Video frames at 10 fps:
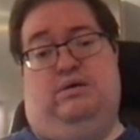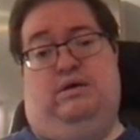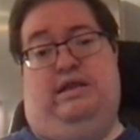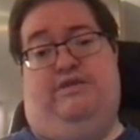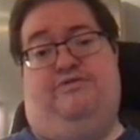
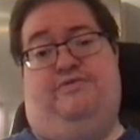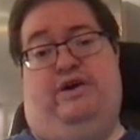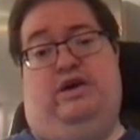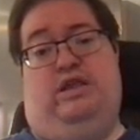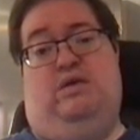
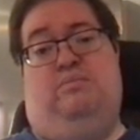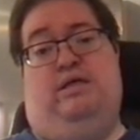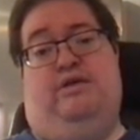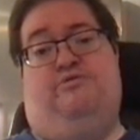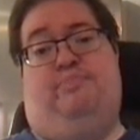classifying an email
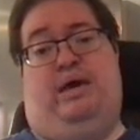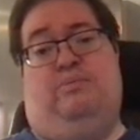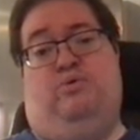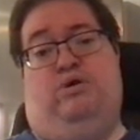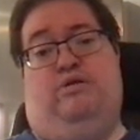as spam
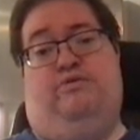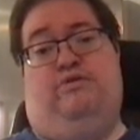or not